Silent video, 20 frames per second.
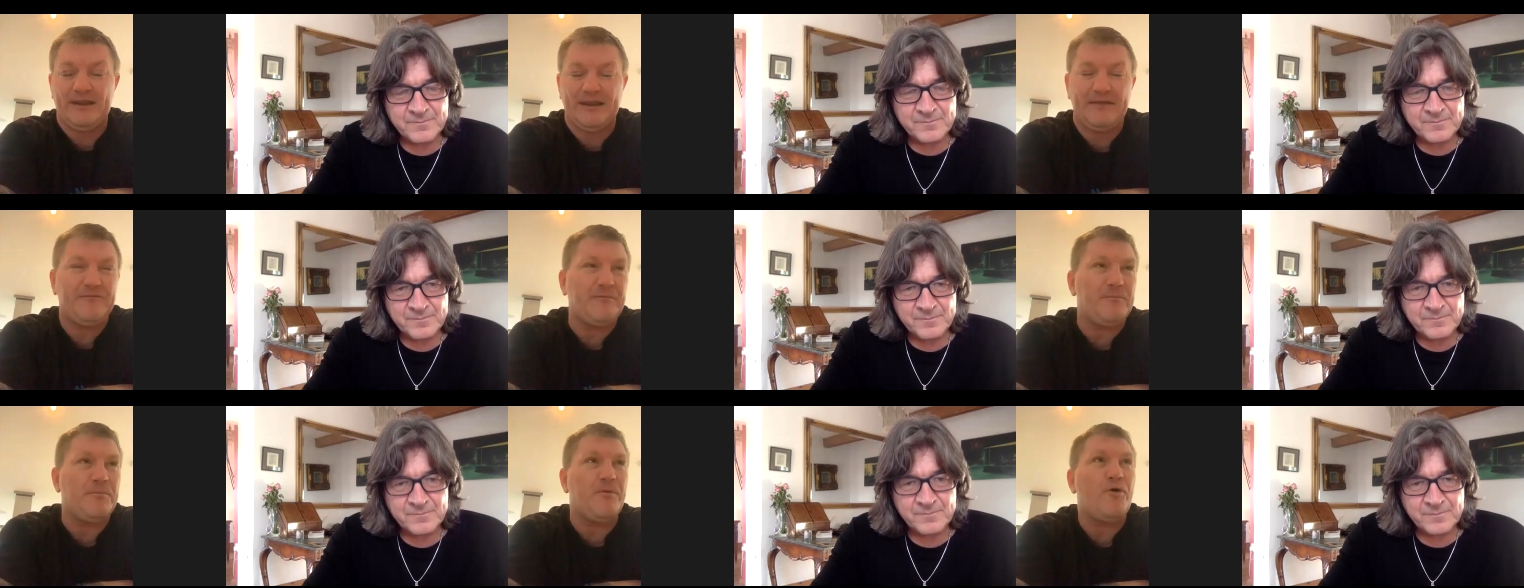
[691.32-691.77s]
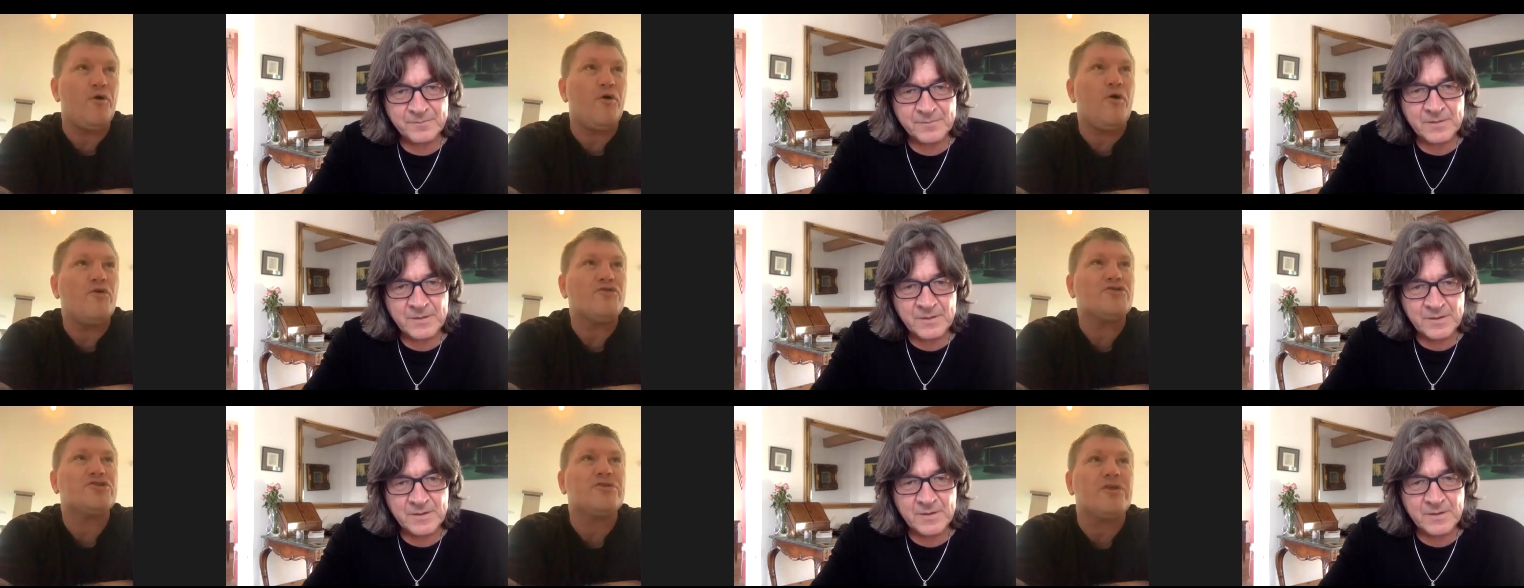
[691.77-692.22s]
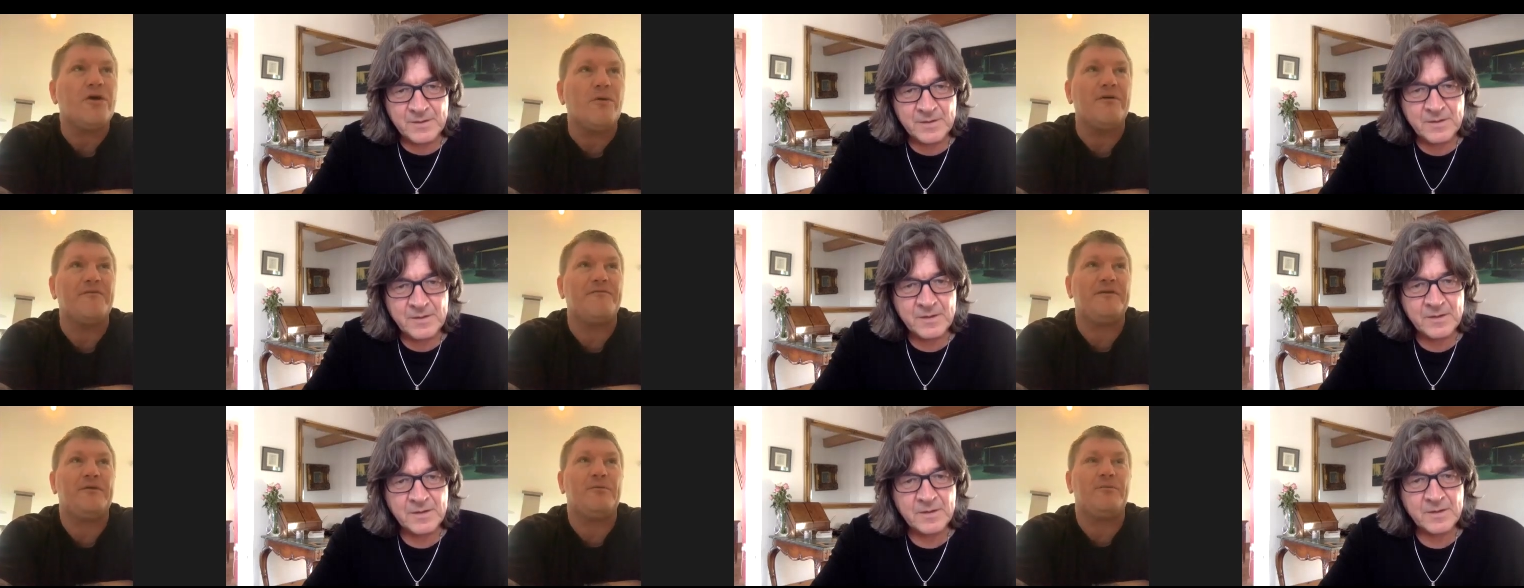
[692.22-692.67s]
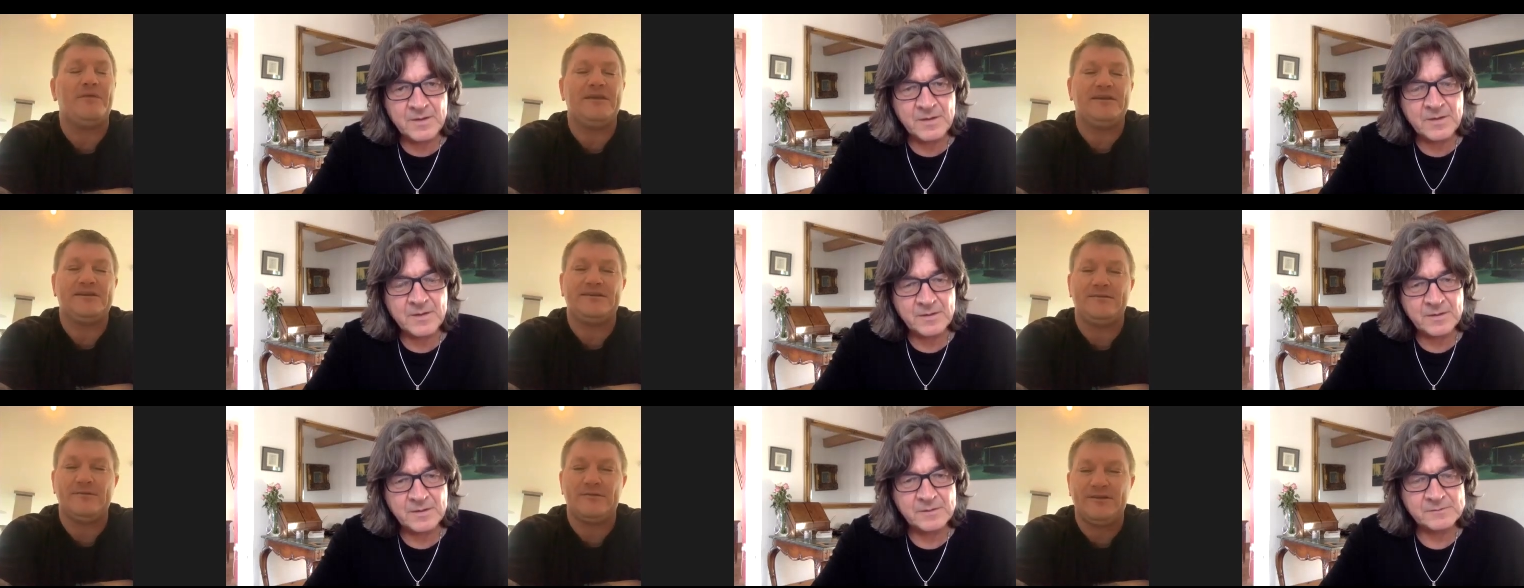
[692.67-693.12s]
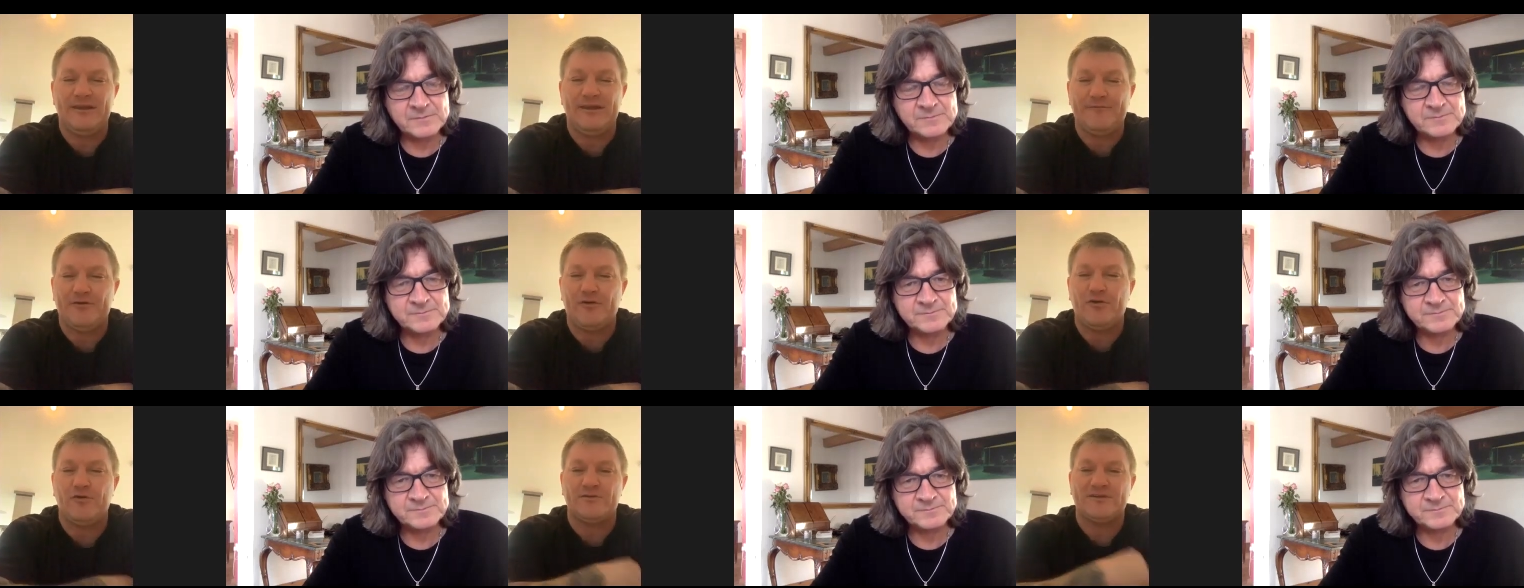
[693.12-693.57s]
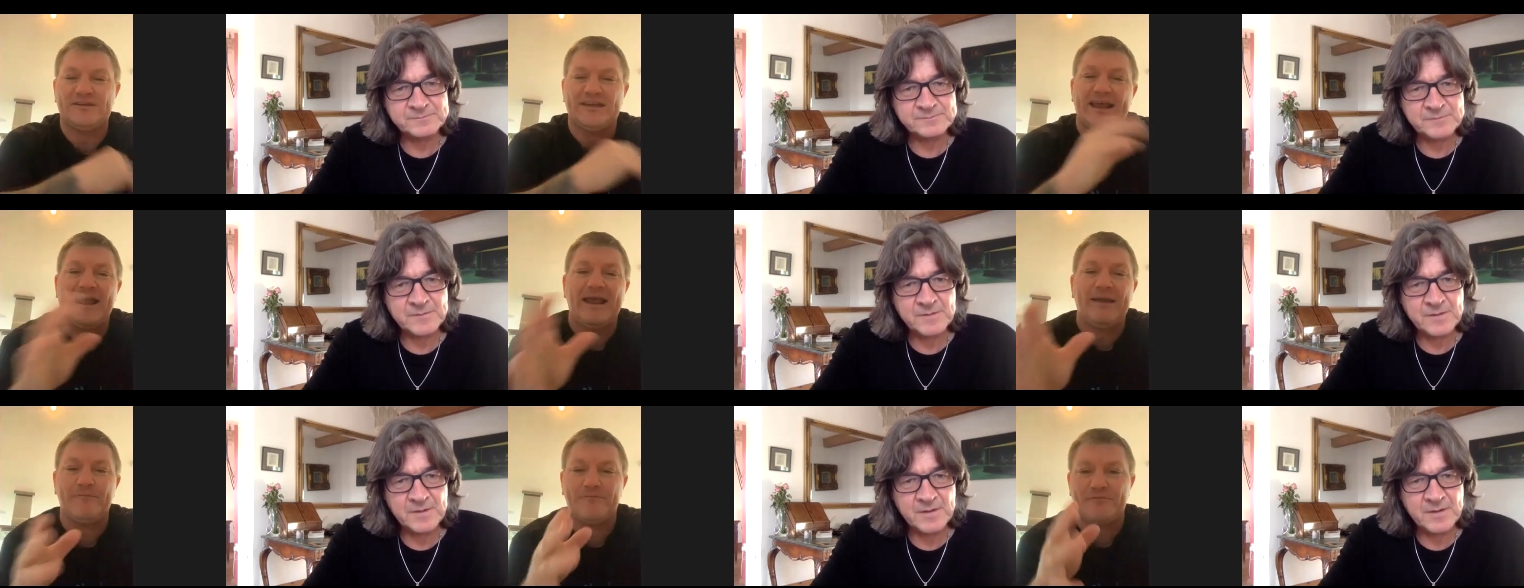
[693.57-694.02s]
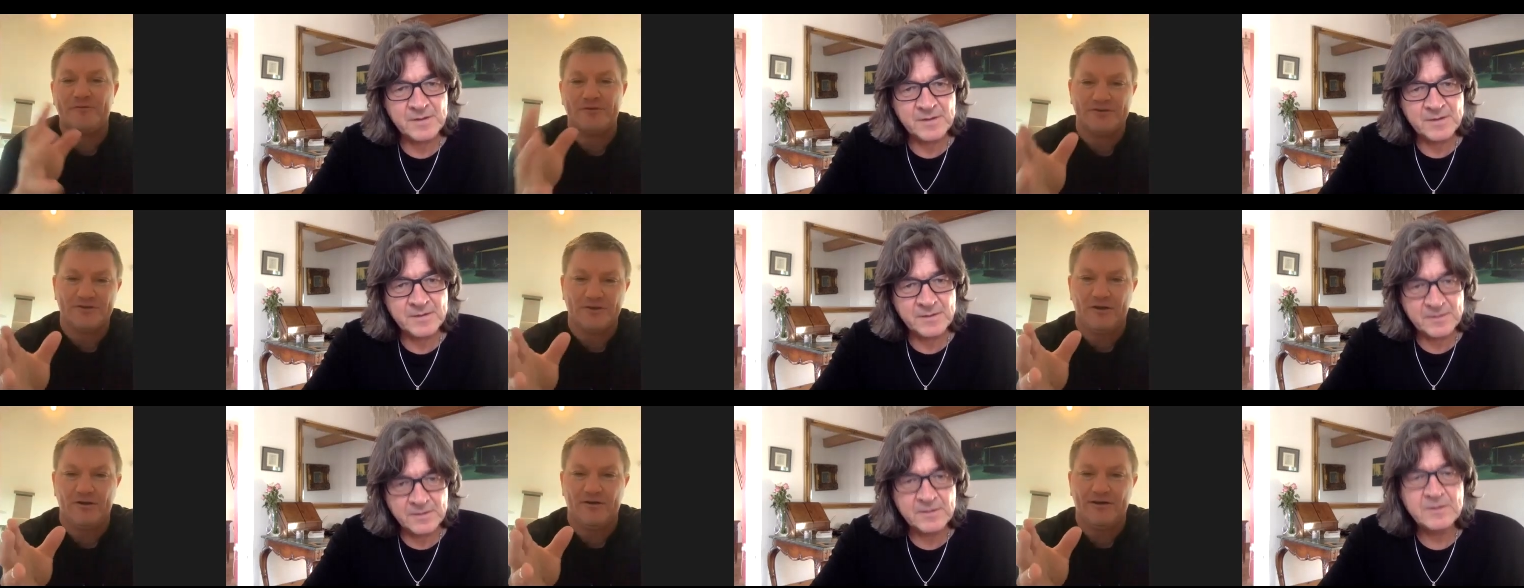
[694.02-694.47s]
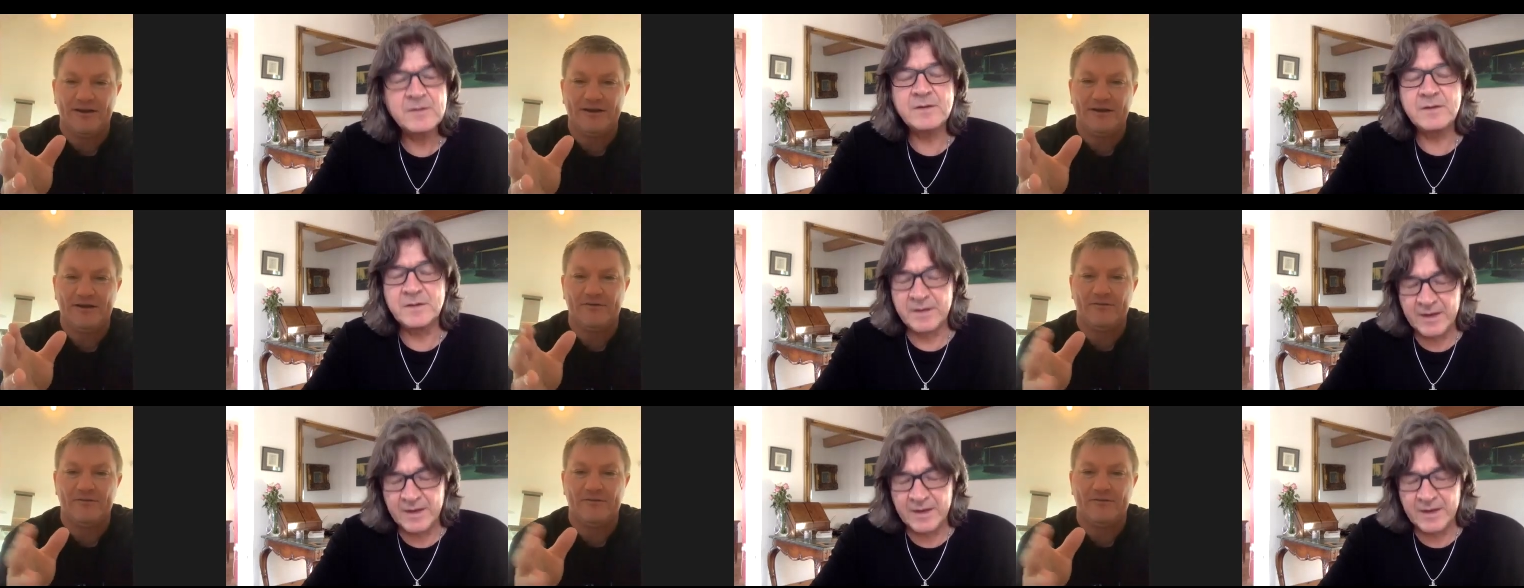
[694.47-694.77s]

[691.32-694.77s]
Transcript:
Speaker 1: even more so, I think, with this difficult time for us all, isn't it?